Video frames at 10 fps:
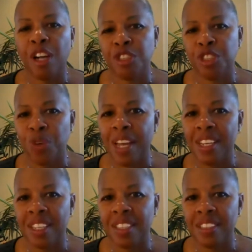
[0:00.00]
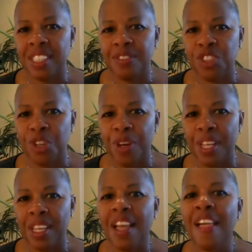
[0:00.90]
on your try to conceive journey.
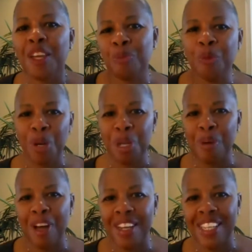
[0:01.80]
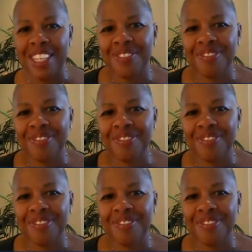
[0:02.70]
Good morning, Bonnie.